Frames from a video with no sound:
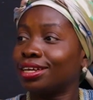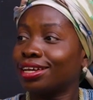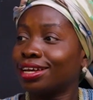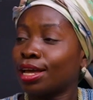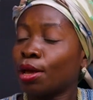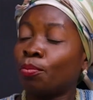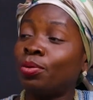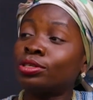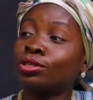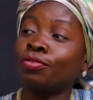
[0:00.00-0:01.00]
I'm
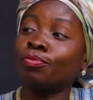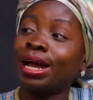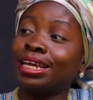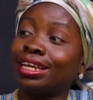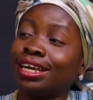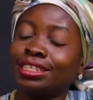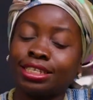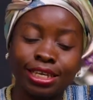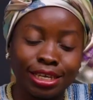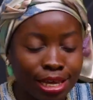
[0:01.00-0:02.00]
telling you,
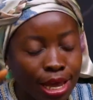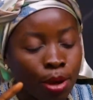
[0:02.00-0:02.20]
no.